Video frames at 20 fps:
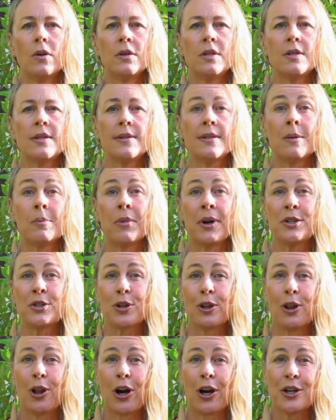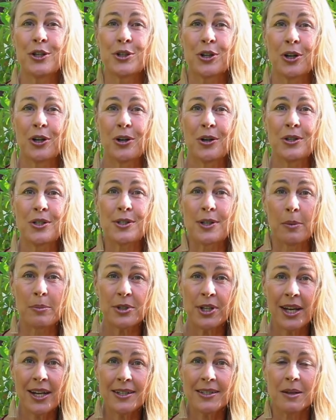This is a much larger
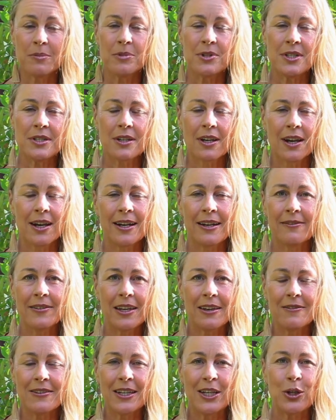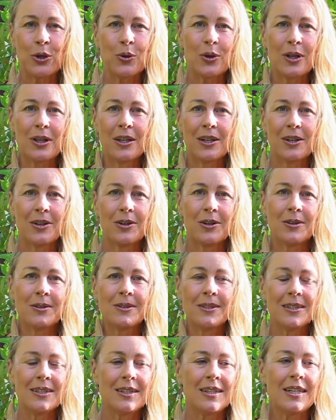subject. I'm just kind of giving you a little
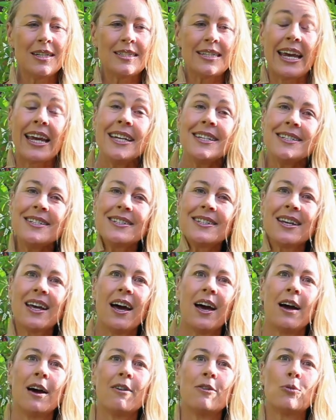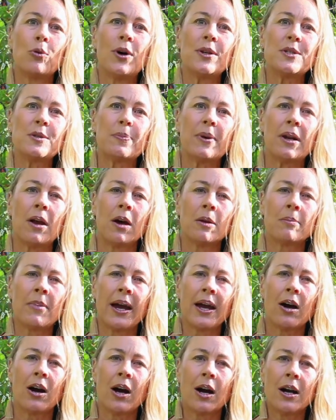taste of what's been on
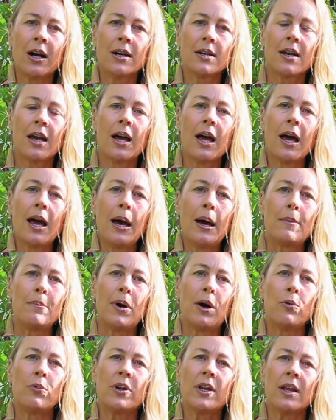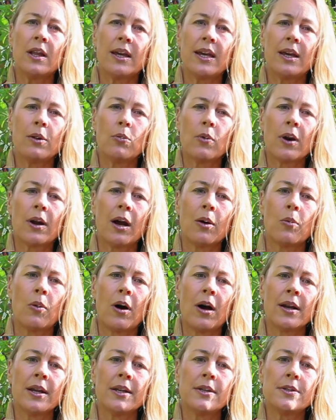my heart. But really what I
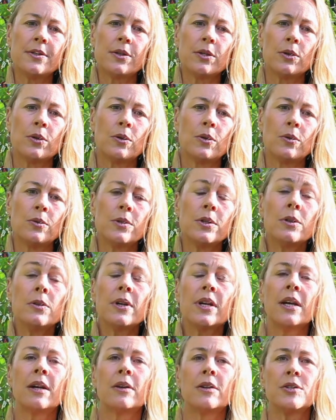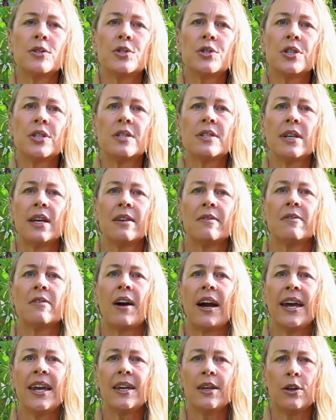wanted to do here is just
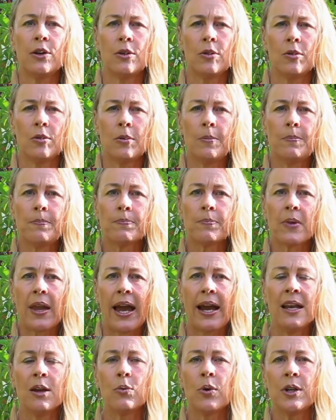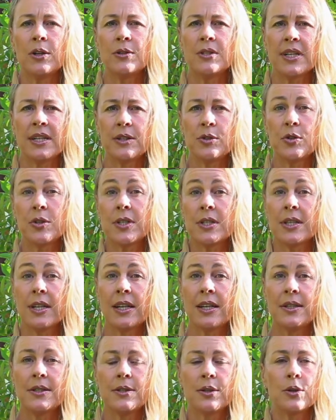invite you, anyone who's
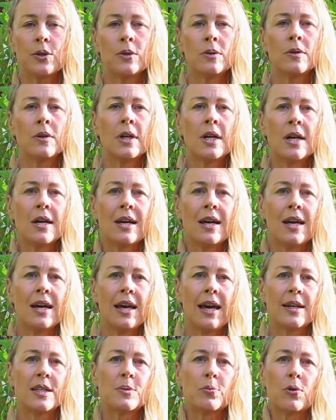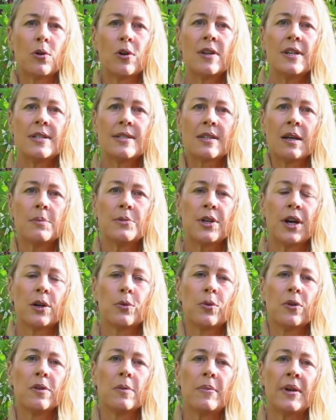interested, to explore this
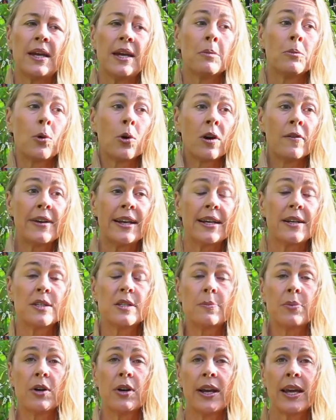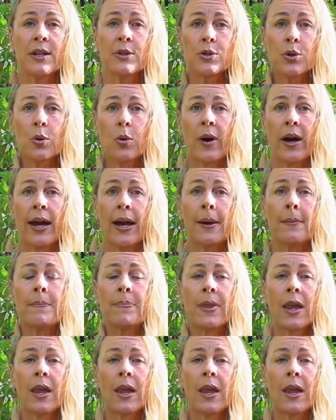subject with me in more of an experiential way.